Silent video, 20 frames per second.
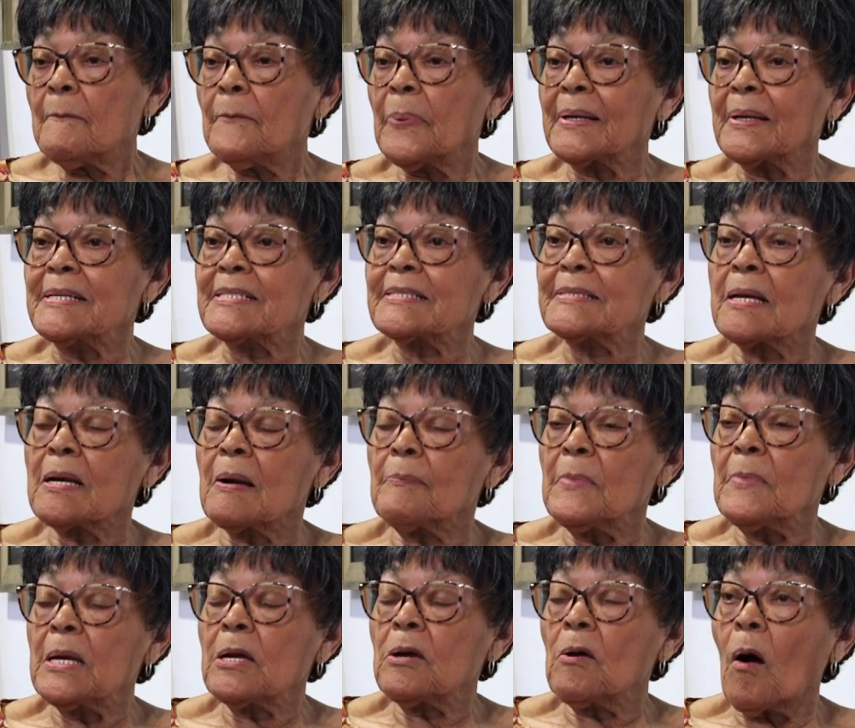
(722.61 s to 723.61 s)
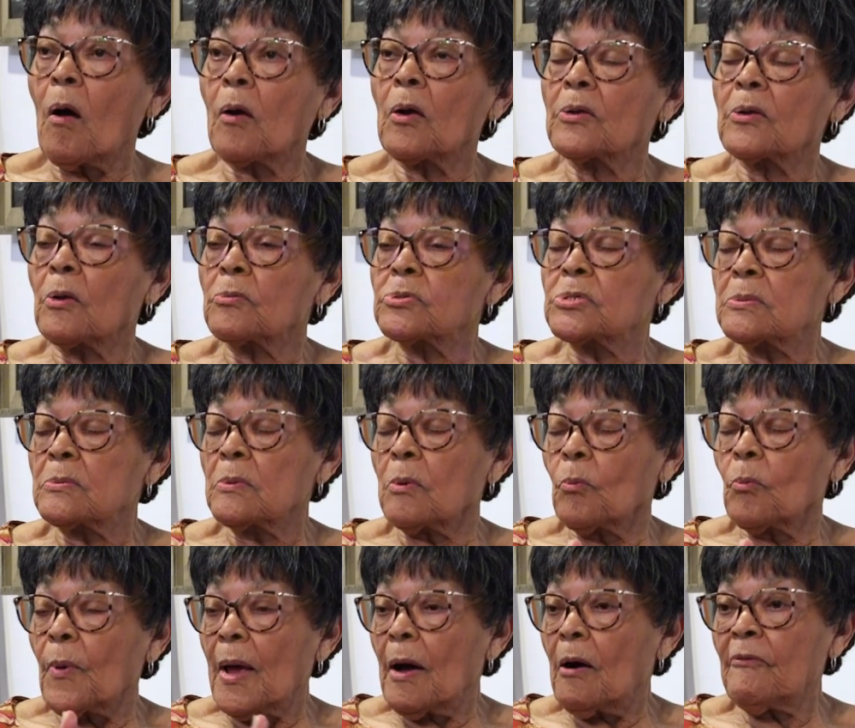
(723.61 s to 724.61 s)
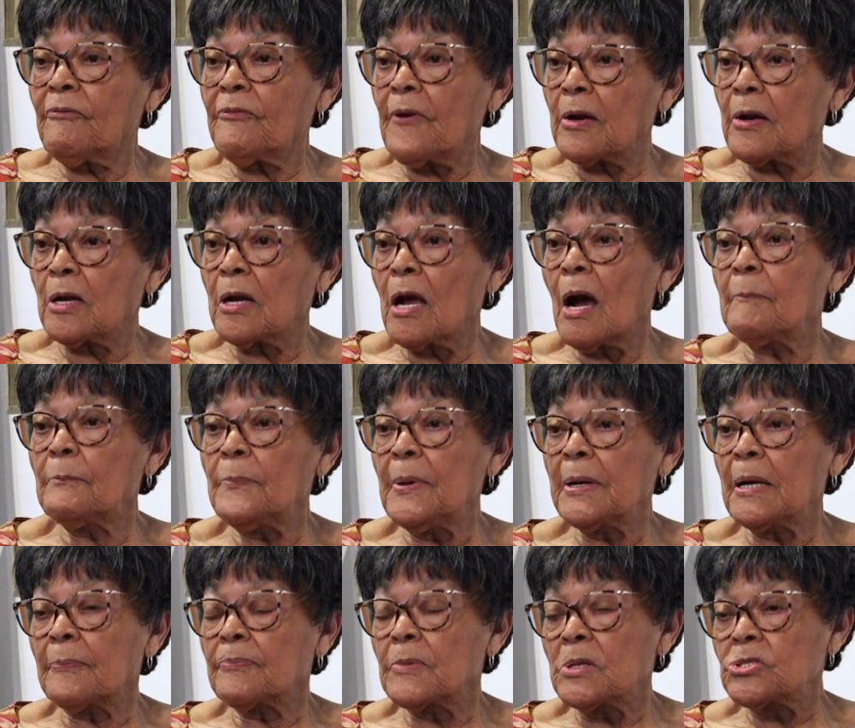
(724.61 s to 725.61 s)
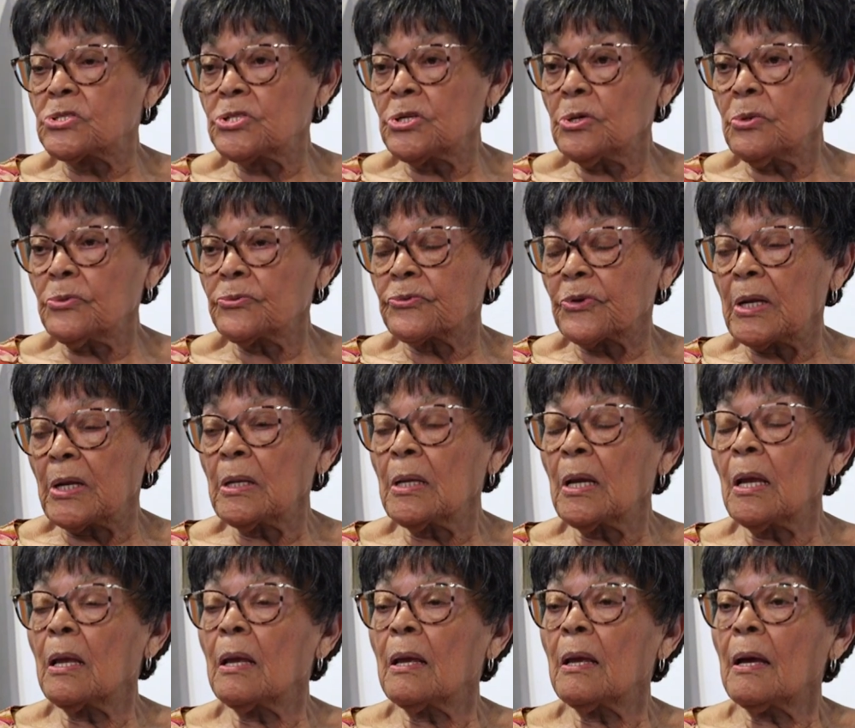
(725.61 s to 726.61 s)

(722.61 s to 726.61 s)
But instead of me calling the welfare to come pick up the children,